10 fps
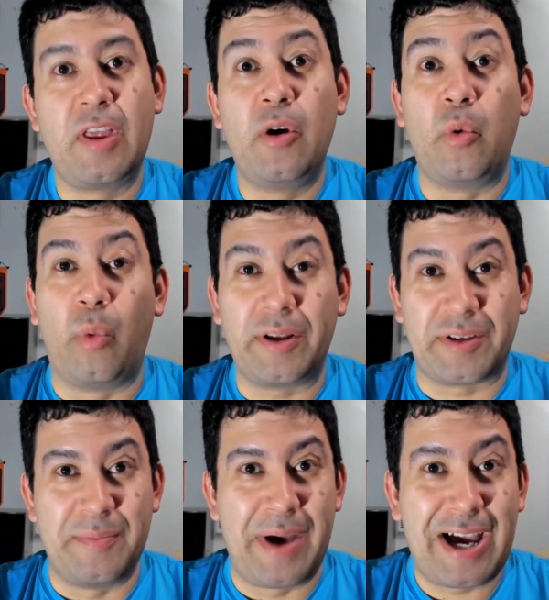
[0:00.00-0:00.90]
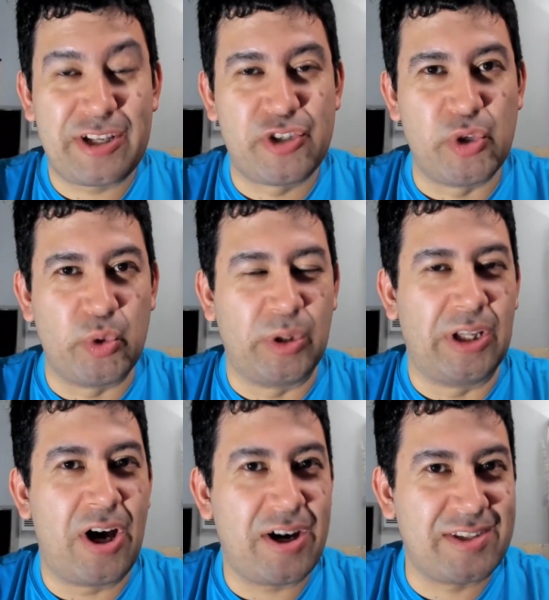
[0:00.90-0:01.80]
Welcome back to
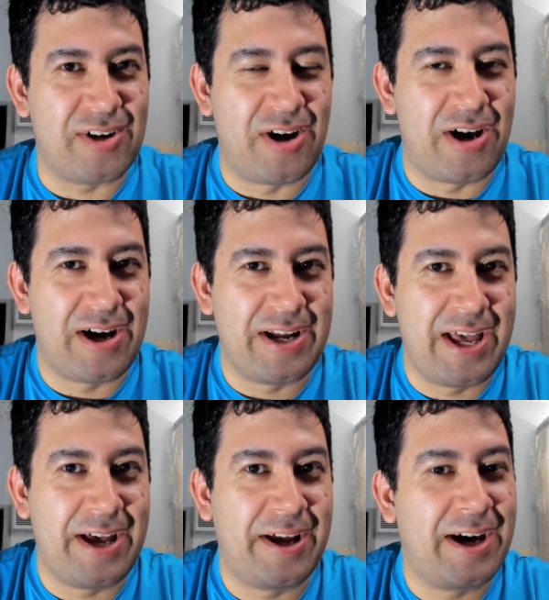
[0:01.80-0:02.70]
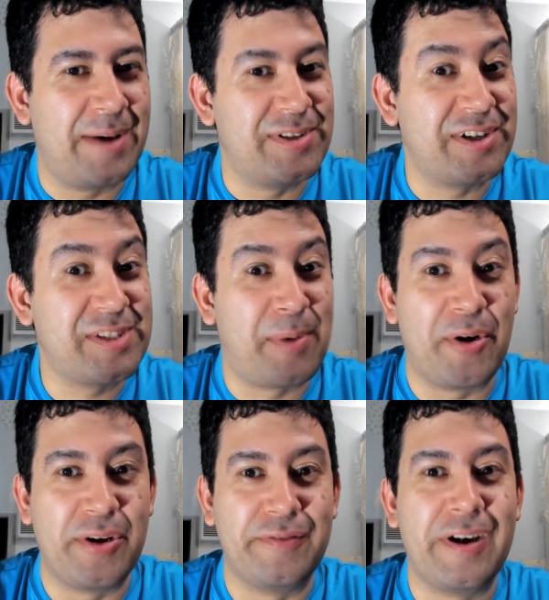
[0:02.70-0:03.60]
Locked On Anaheim Ducks,
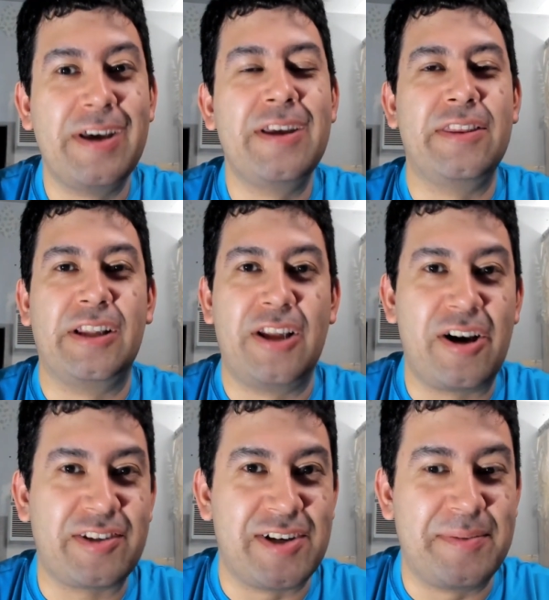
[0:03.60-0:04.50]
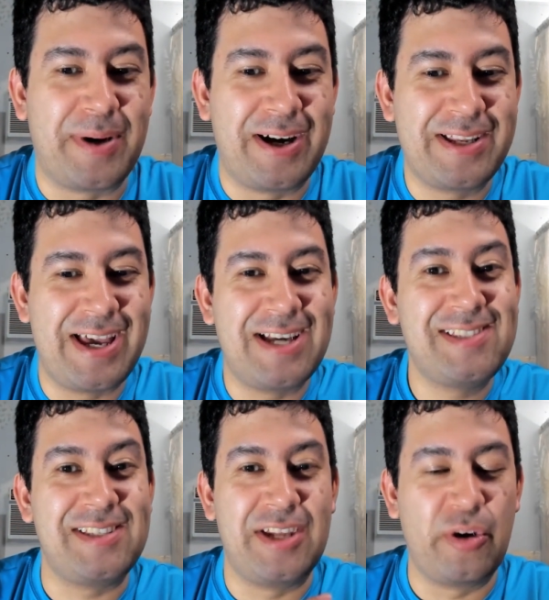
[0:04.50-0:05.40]
part of the Locked On
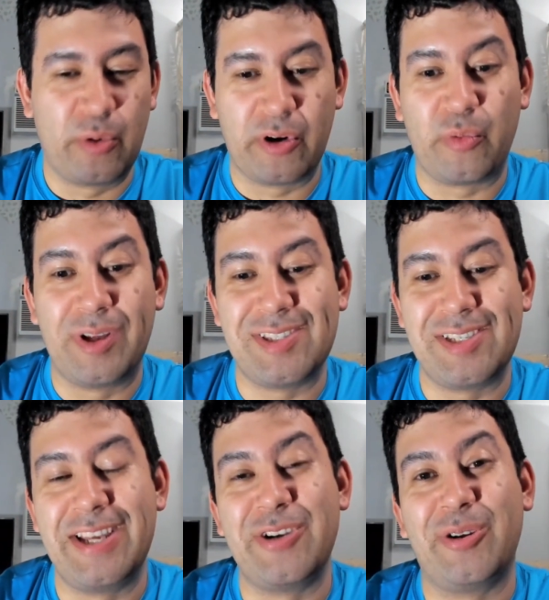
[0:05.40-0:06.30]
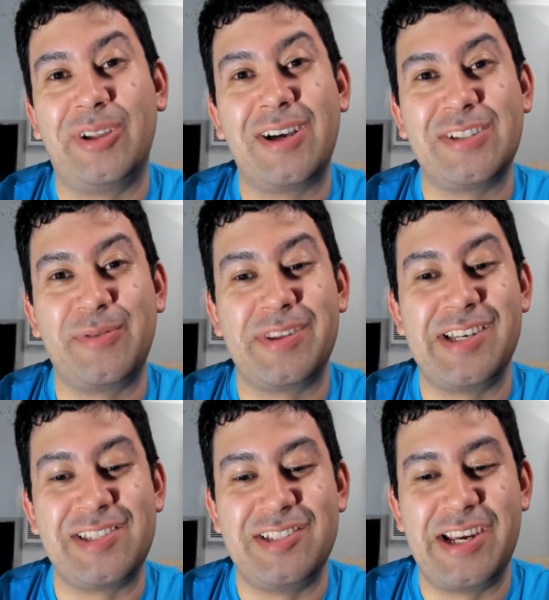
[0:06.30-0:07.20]
Podcast Network. Once again, you're locked in with
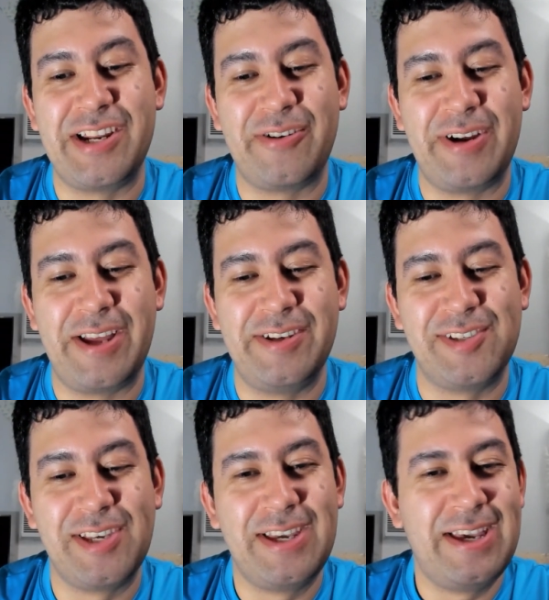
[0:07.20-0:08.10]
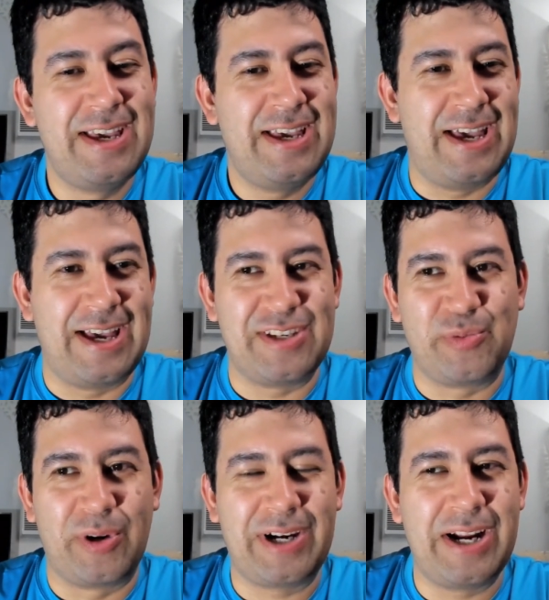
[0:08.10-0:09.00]
Jason JD Hernandez as
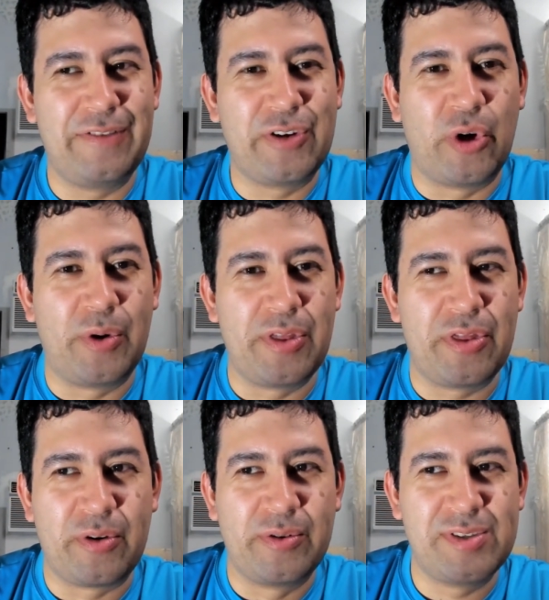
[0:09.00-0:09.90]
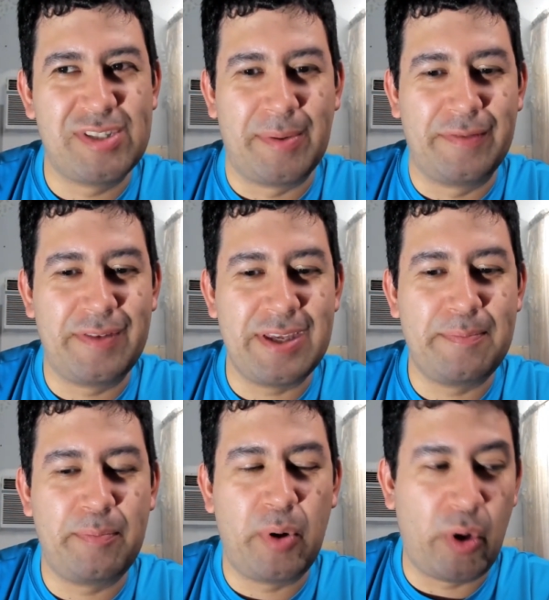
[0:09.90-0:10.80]
we're kind of going through some of the
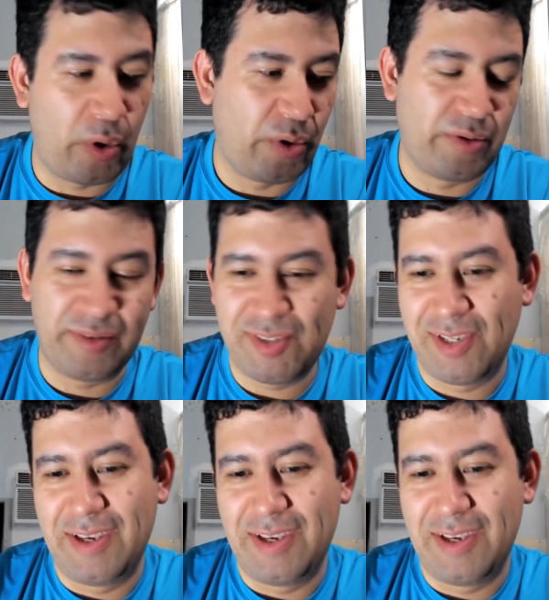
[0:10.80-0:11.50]
polls